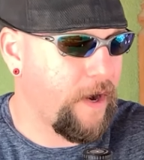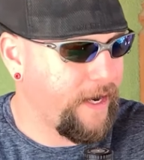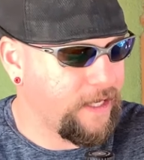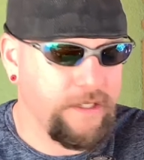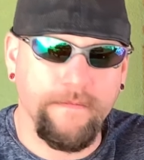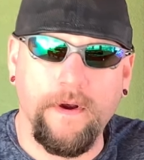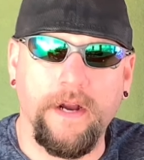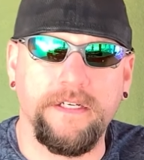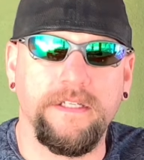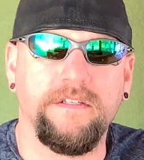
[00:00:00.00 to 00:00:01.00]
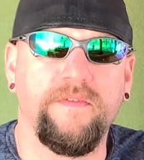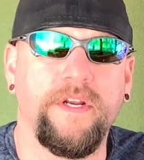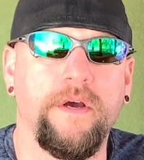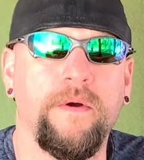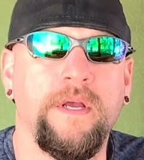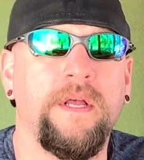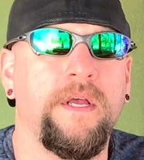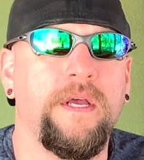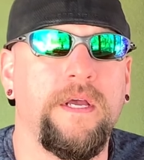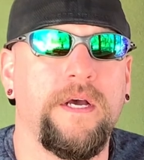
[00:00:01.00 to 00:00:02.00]
I get too far into this video,
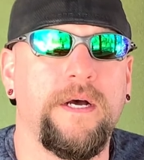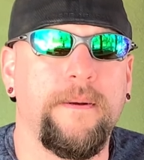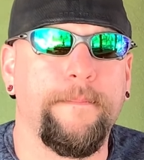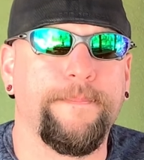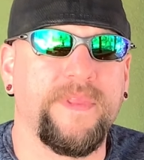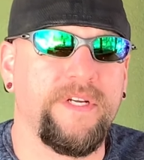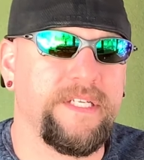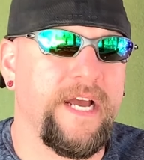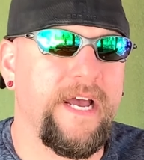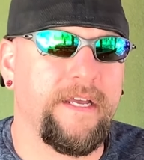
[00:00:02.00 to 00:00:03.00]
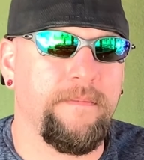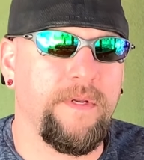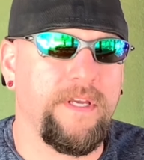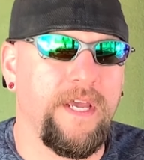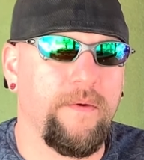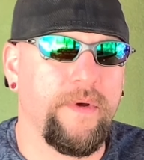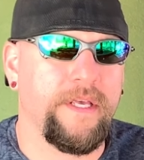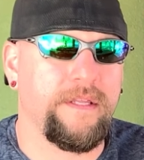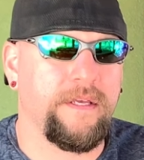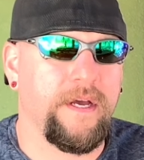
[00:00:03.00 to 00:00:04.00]
um, there's a guy I communicate
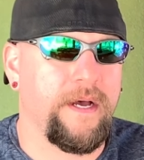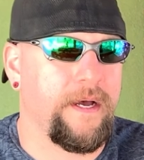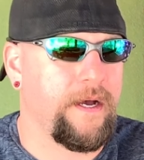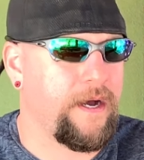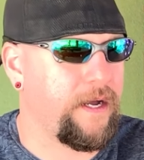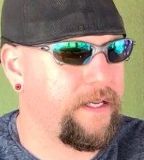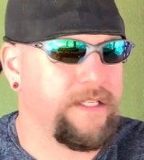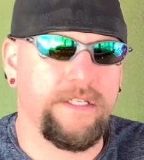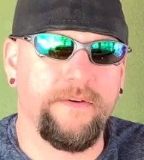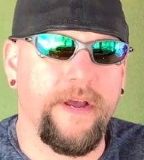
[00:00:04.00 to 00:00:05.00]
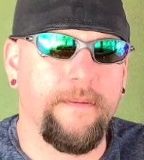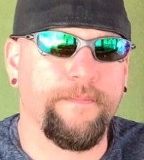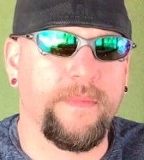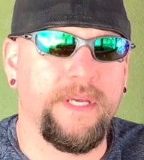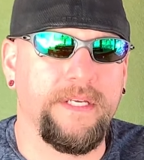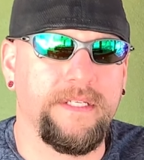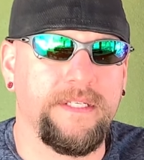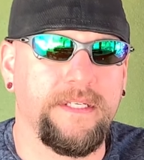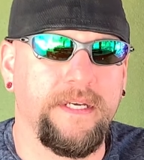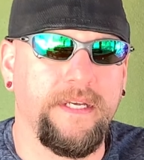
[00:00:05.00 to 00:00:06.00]
with uh, on Instagram.
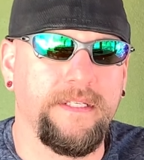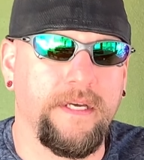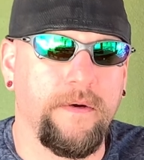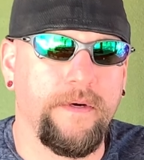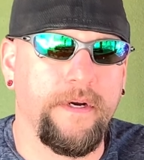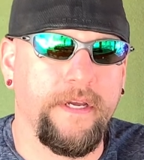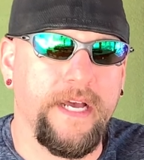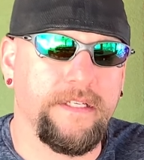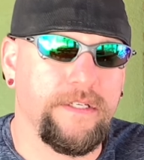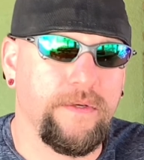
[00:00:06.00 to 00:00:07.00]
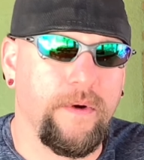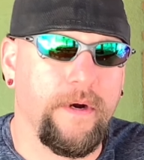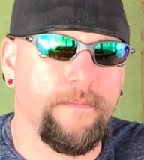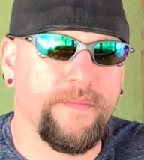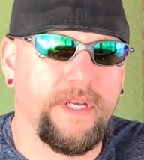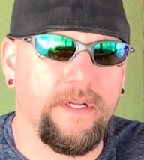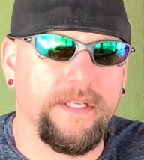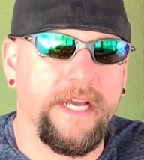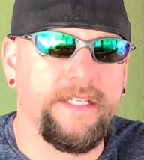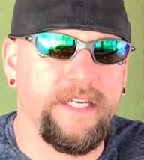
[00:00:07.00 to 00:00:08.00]
His He's the owner. He has a store called
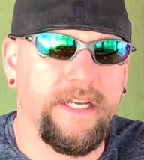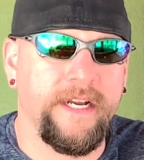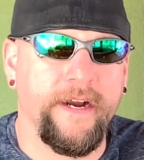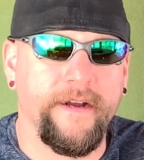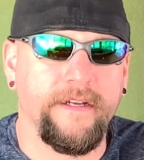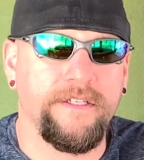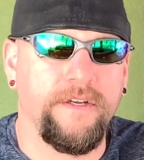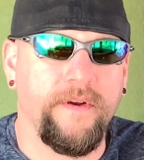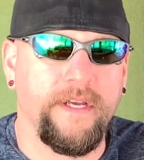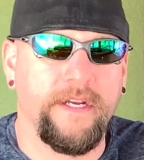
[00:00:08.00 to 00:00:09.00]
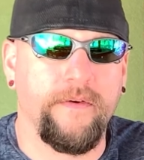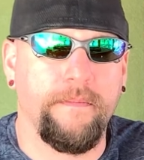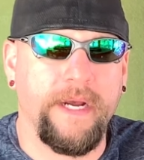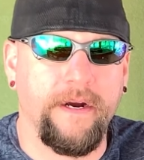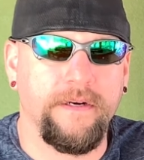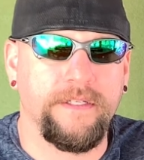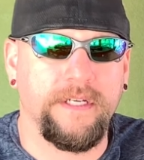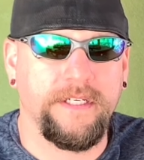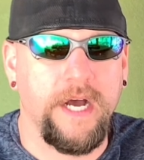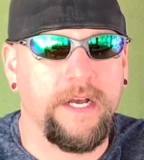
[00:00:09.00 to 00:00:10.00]
910 airguntuningandrepairscom Tuning and
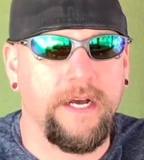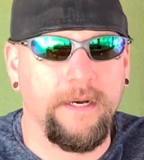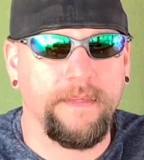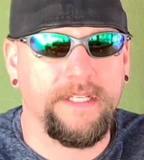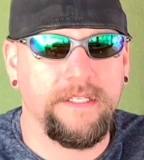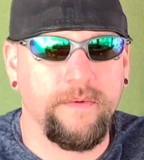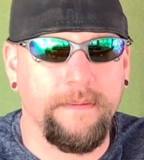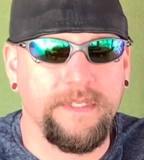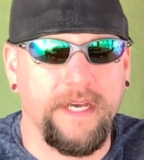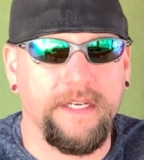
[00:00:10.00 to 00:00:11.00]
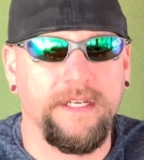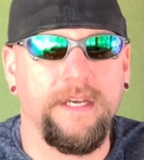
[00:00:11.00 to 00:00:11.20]
Repairs.com. That's his website.